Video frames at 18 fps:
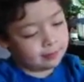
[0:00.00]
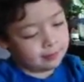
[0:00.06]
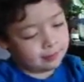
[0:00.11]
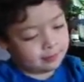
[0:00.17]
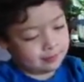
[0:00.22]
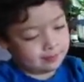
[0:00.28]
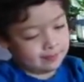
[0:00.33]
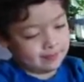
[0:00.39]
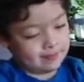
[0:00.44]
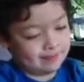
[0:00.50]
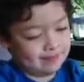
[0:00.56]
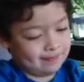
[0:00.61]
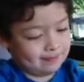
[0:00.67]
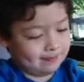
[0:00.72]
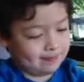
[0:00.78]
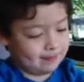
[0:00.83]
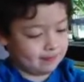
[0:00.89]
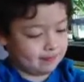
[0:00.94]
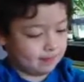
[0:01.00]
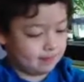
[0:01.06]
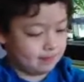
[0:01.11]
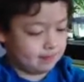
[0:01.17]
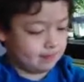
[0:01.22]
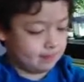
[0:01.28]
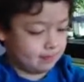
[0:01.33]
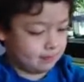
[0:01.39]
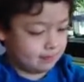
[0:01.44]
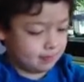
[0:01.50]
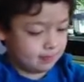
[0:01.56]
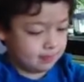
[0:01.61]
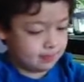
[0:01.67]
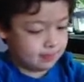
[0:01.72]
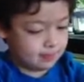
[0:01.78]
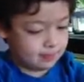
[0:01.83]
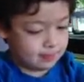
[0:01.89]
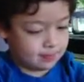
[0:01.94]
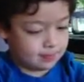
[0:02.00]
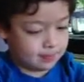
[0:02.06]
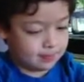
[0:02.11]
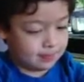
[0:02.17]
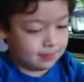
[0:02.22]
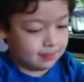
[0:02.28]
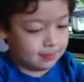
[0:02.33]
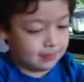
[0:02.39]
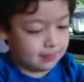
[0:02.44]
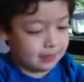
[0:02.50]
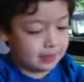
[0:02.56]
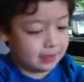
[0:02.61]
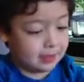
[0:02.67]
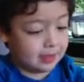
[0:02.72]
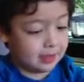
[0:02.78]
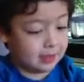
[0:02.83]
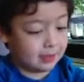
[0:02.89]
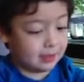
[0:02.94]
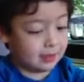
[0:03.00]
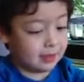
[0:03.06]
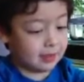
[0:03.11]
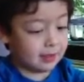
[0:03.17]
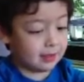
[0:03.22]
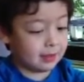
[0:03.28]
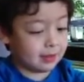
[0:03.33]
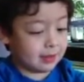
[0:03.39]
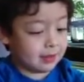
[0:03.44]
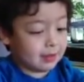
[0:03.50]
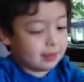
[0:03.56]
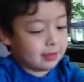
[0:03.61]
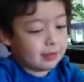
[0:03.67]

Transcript: [no speech]